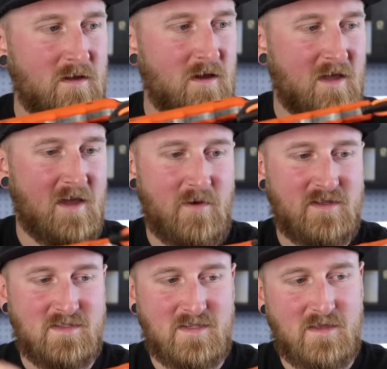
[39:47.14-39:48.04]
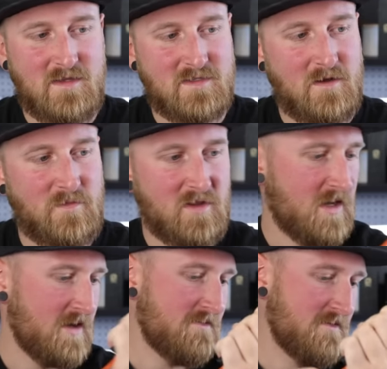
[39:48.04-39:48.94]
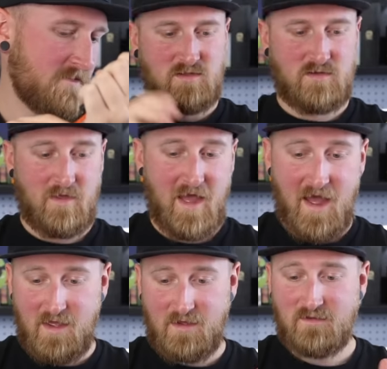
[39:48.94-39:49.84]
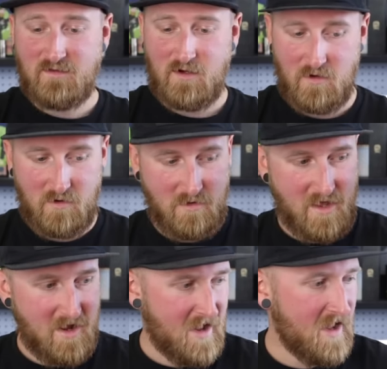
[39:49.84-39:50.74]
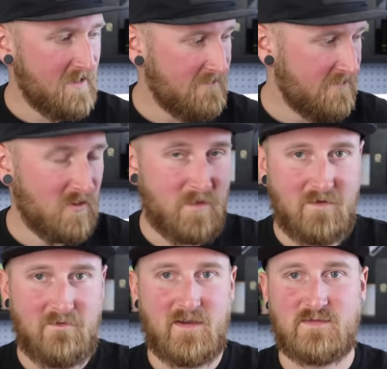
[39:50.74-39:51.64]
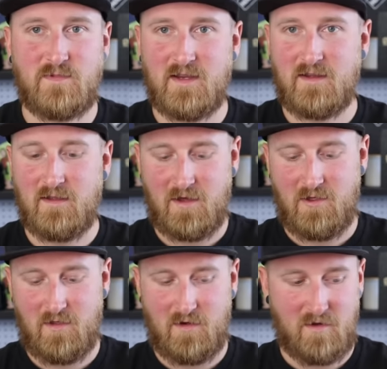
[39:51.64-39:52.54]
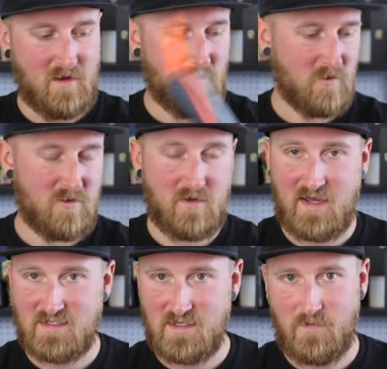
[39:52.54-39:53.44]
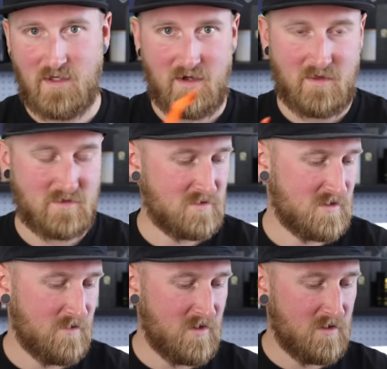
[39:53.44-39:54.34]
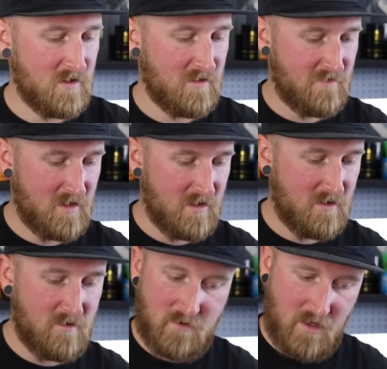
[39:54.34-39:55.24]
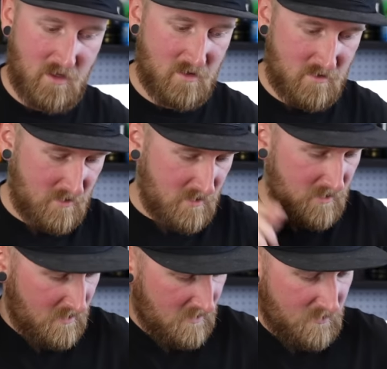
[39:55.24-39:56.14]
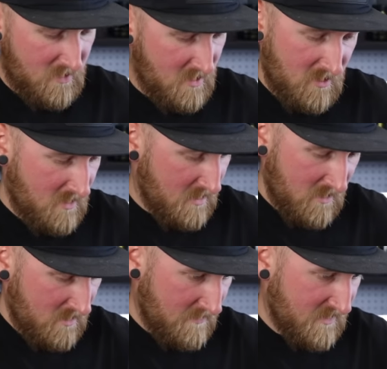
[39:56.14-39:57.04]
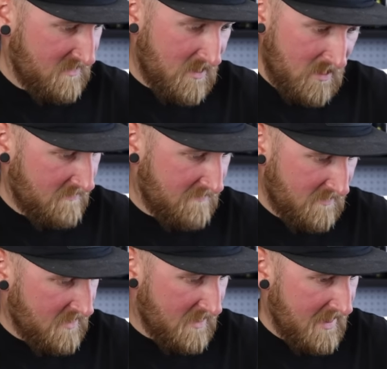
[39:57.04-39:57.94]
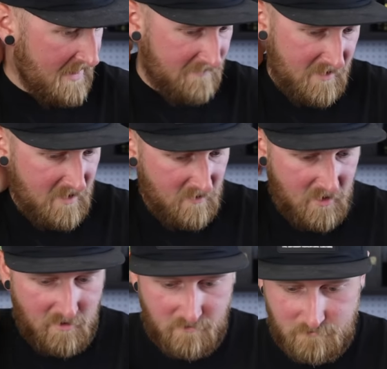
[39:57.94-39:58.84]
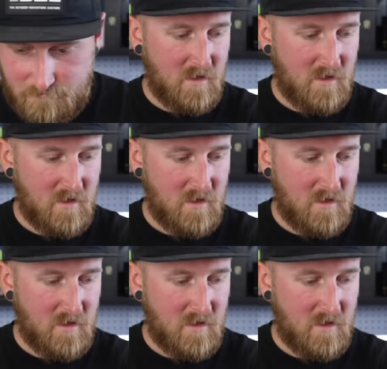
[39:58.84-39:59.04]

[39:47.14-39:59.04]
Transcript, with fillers: I can't wait to see these come to life. So that is all that I had for my fixed blade collection. I warned you guys in the beginning this is gonna be a long video, and pretty sure I've been talking for like a half an hour now.